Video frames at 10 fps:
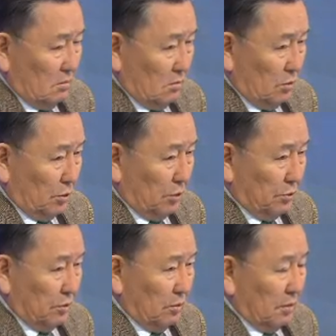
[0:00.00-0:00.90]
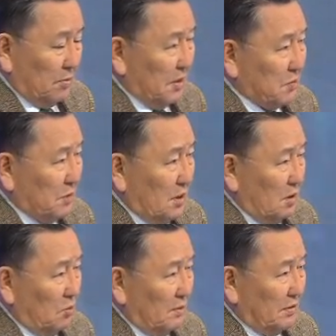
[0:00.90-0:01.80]
Looking through the mass
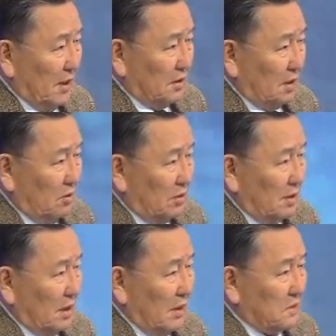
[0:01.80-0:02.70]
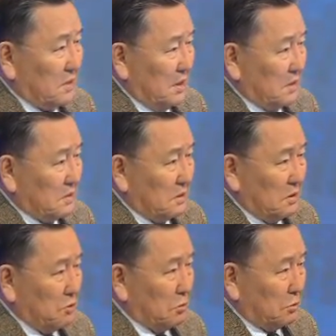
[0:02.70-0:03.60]
media, we find out that ISIS
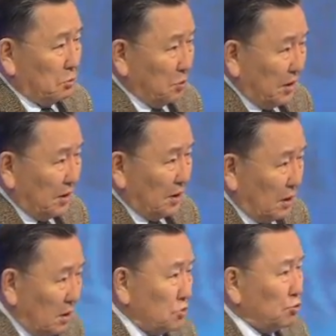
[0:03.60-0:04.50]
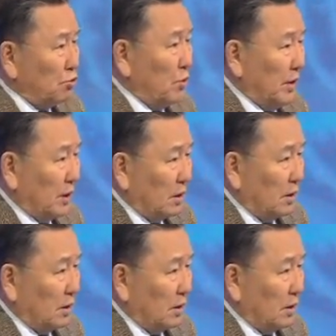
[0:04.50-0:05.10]
is not weakening, it's growing.